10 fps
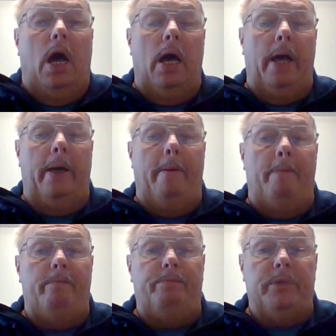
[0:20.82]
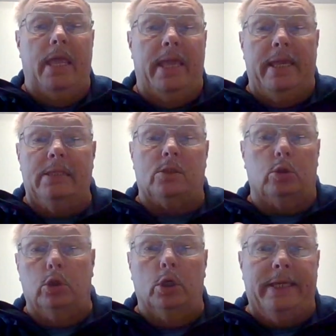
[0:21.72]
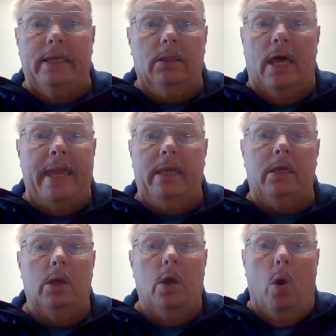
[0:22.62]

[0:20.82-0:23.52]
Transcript: Um, it's looking like